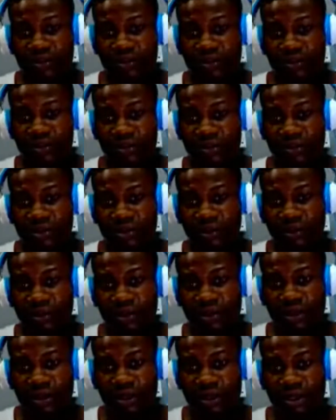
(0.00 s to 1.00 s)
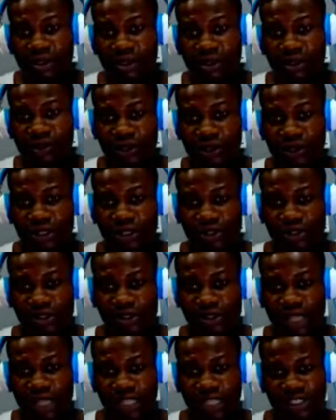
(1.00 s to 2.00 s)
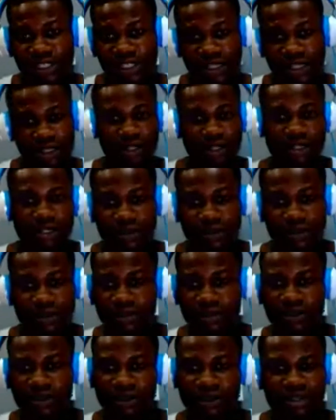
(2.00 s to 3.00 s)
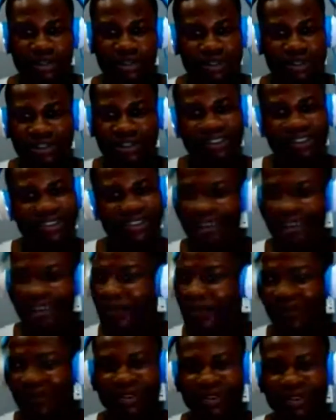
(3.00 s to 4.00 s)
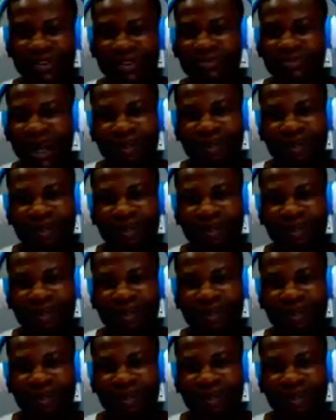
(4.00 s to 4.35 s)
you need to start searching the scriptures. You need to start reading the Bible.